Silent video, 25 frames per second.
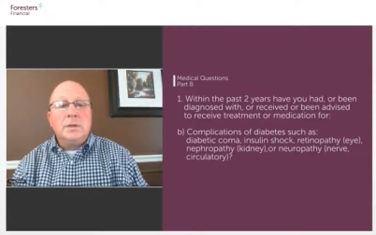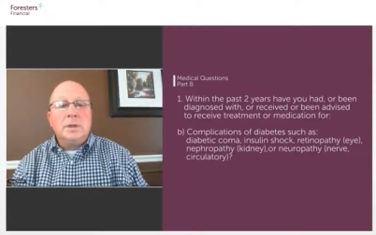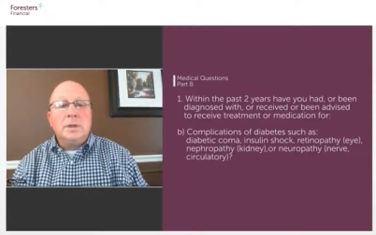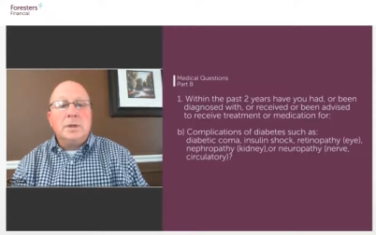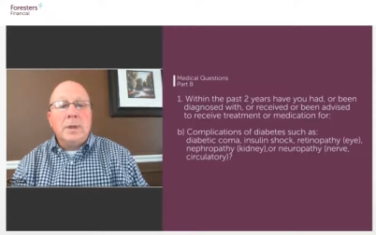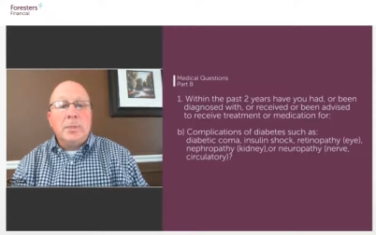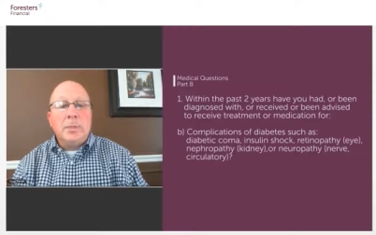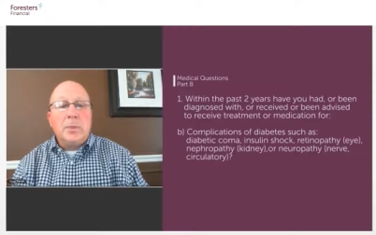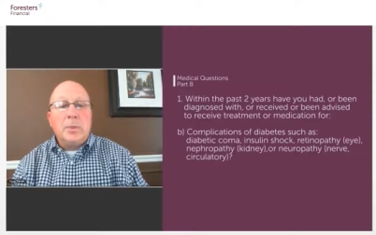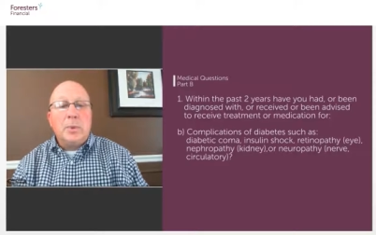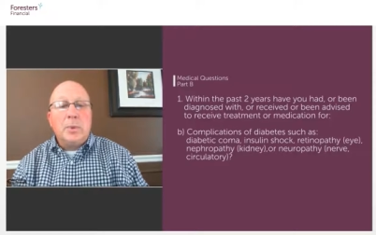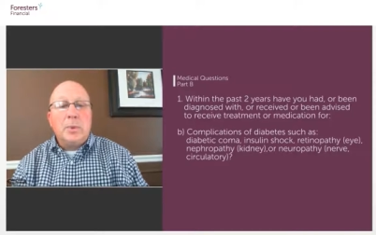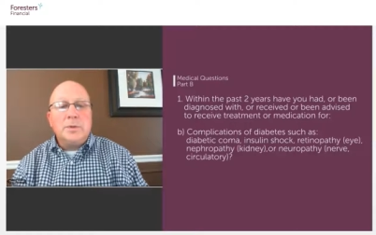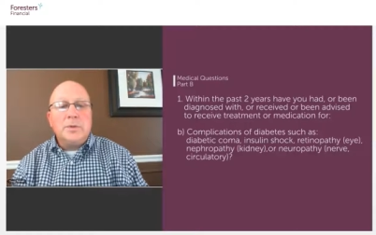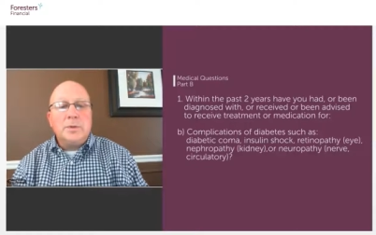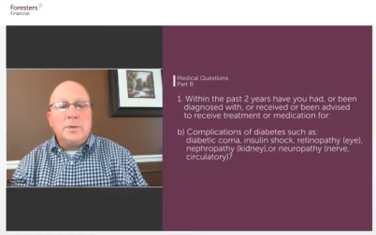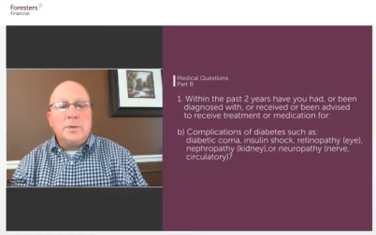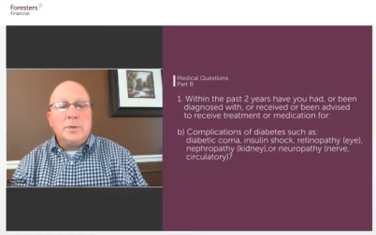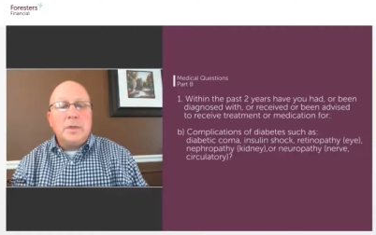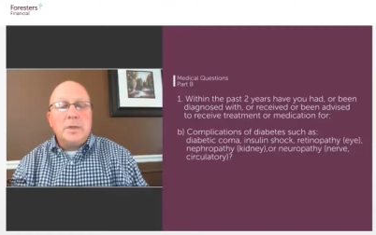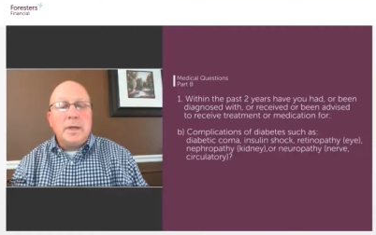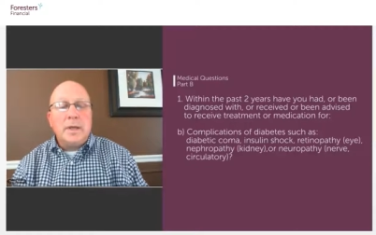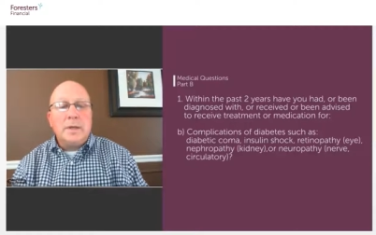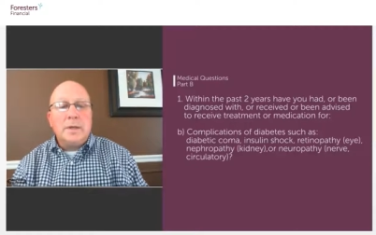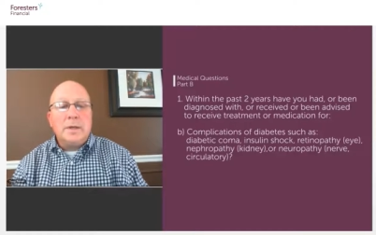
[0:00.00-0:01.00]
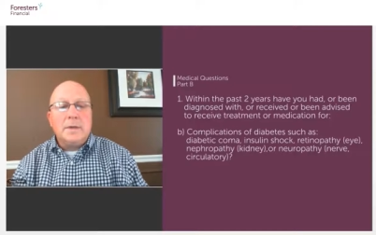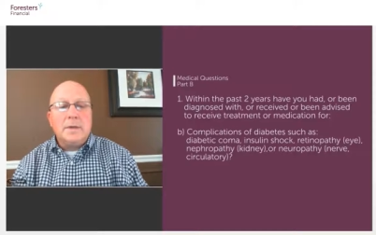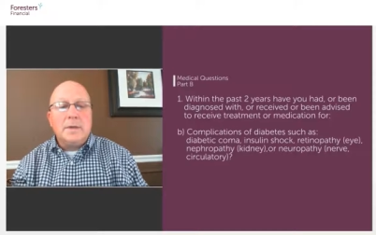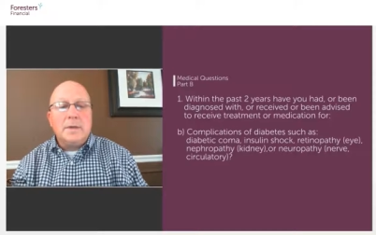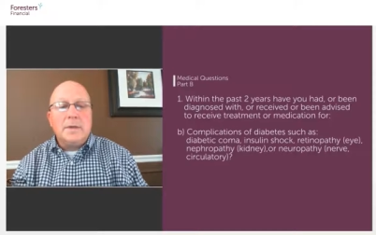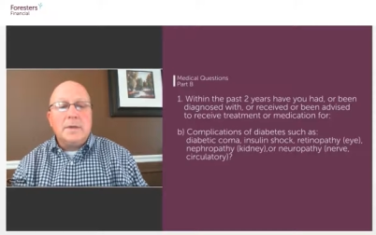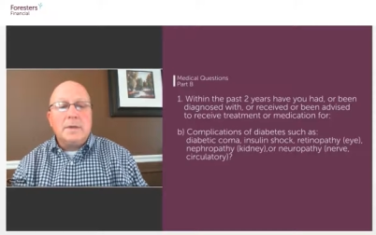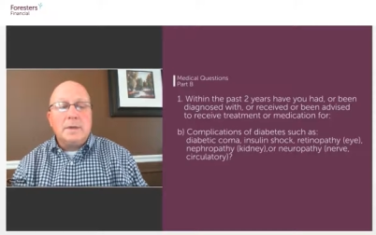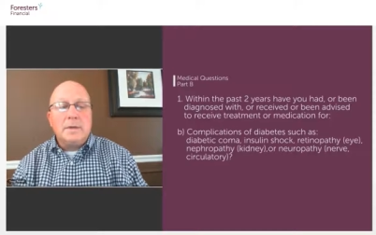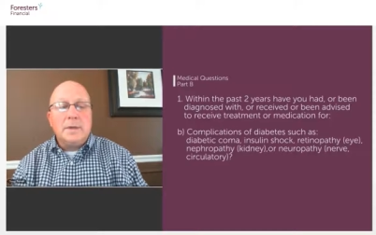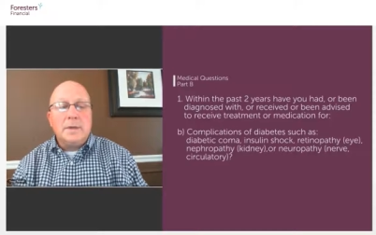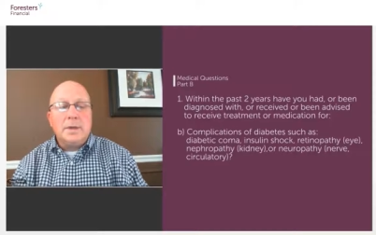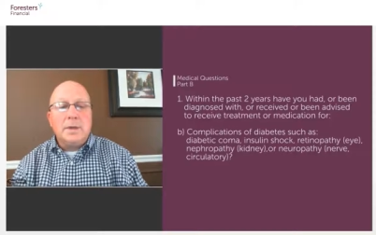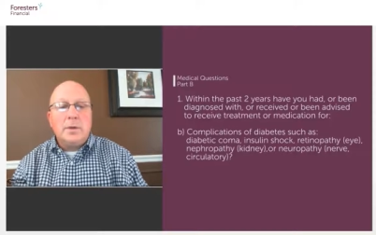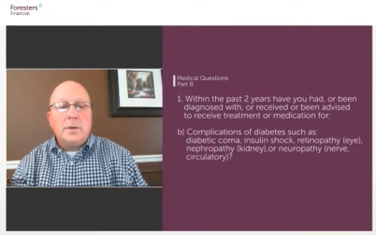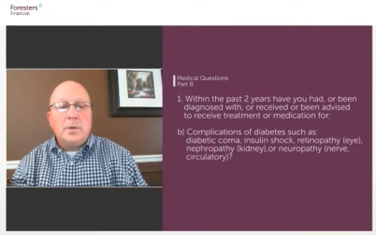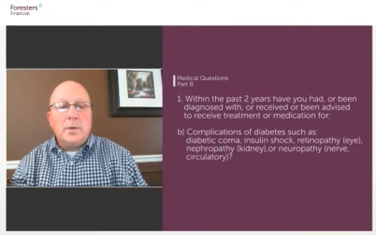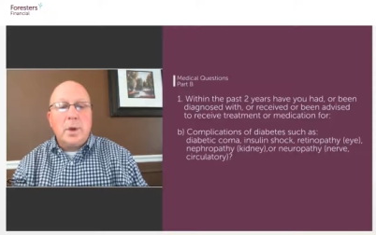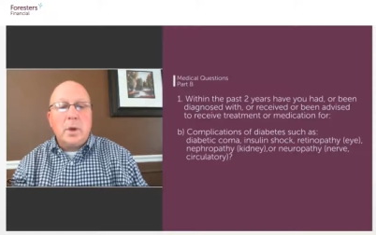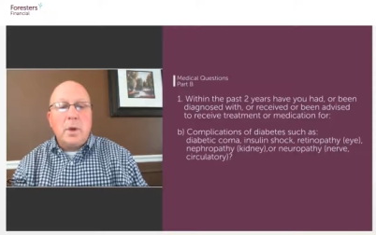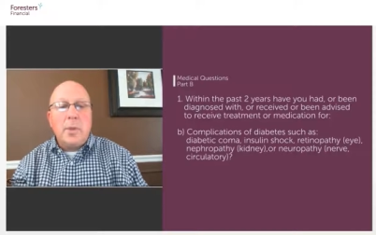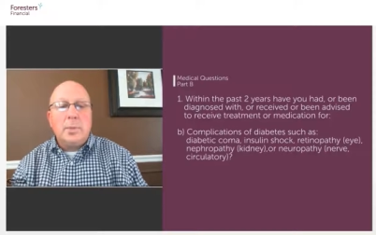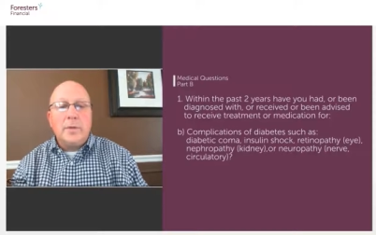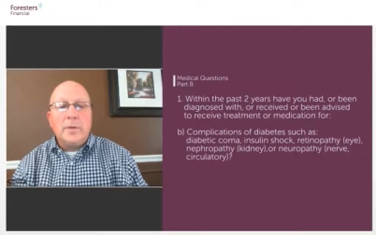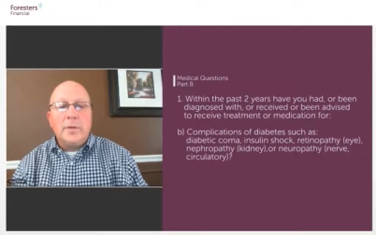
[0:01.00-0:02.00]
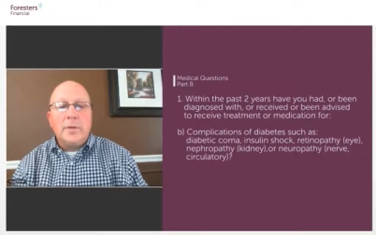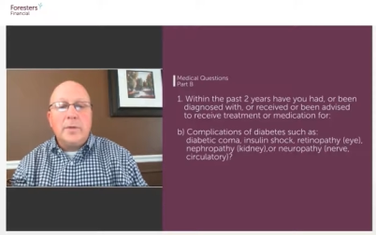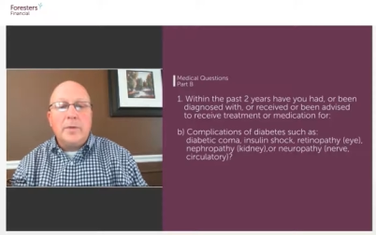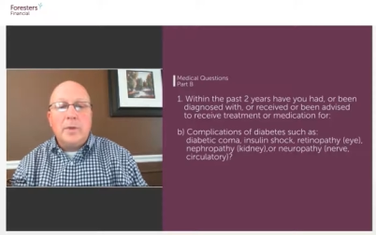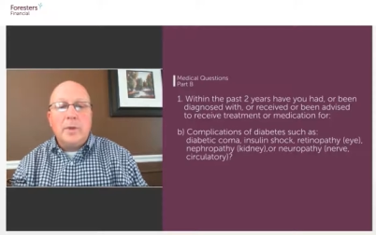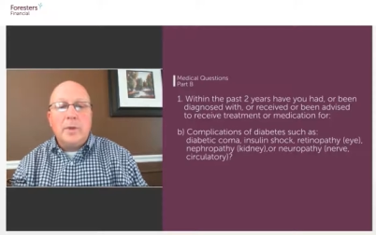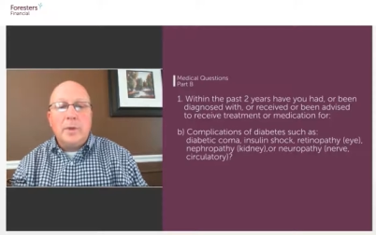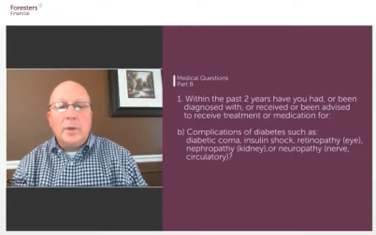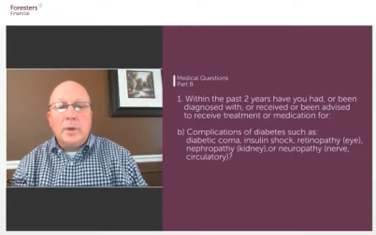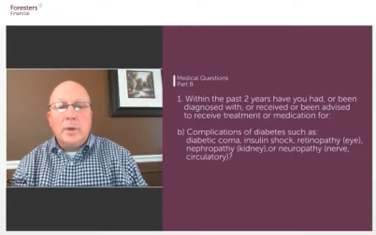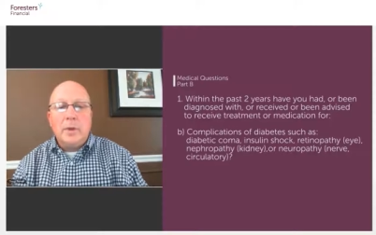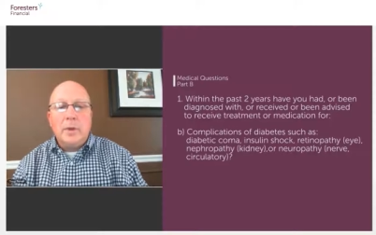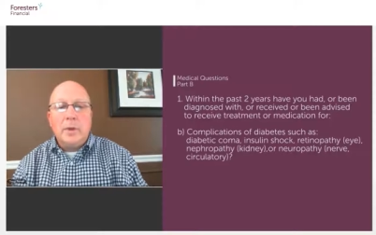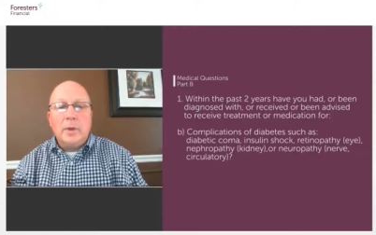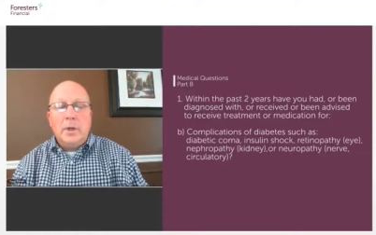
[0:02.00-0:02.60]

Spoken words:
that that person has neuropathy